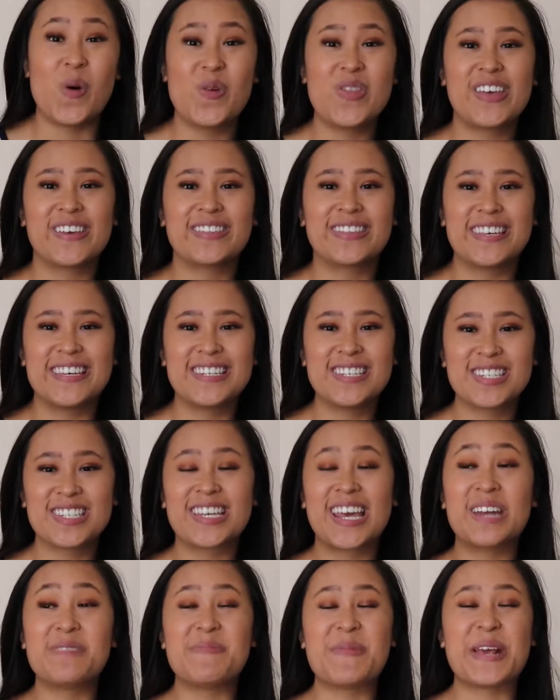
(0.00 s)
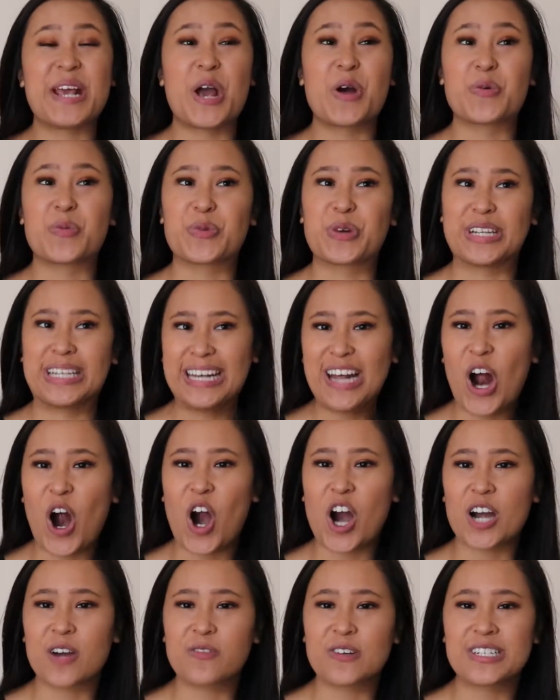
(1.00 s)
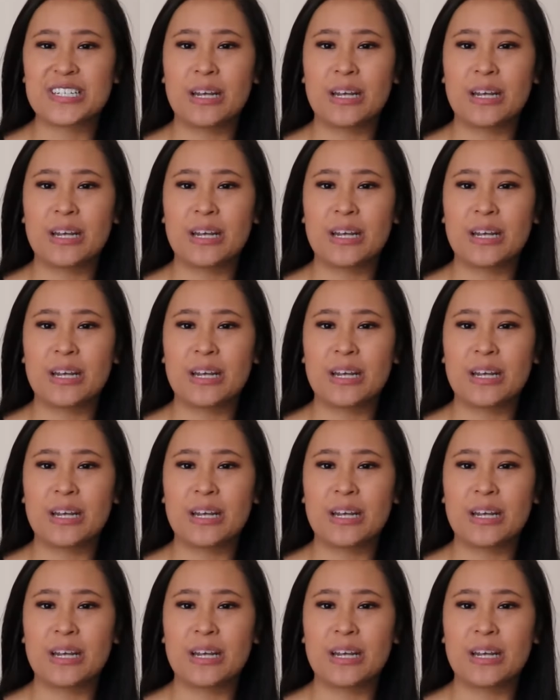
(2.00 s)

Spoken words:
I know that this can be really hard for